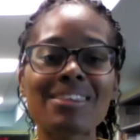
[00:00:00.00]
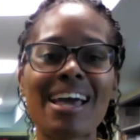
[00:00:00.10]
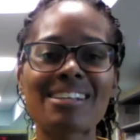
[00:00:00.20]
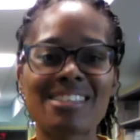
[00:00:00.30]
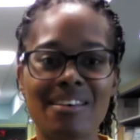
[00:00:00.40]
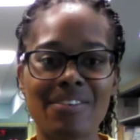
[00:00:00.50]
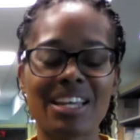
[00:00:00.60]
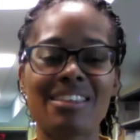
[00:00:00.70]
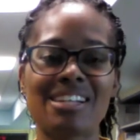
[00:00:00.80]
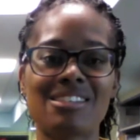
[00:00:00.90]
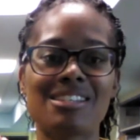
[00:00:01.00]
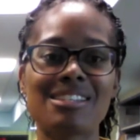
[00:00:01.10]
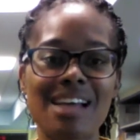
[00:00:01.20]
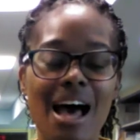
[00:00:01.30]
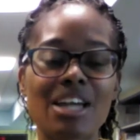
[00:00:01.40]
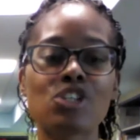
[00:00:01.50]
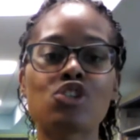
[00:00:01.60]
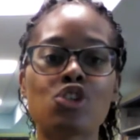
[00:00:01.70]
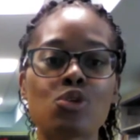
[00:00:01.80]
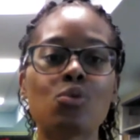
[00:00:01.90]
the activity that's assigned
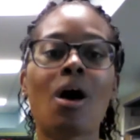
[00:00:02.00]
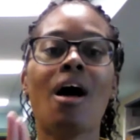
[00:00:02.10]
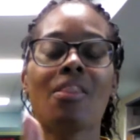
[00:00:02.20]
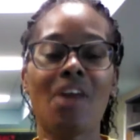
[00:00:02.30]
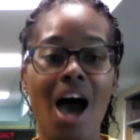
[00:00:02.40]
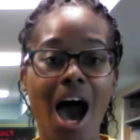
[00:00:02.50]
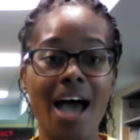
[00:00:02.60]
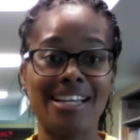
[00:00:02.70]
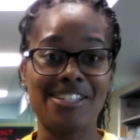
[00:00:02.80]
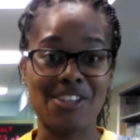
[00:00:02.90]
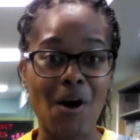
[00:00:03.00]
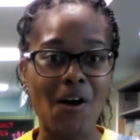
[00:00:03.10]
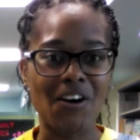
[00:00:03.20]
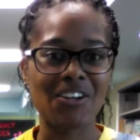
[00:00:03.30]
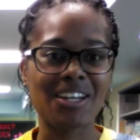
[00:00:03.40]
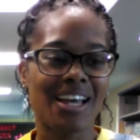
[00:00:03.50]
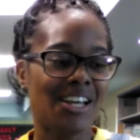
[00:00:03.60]
to the highest card.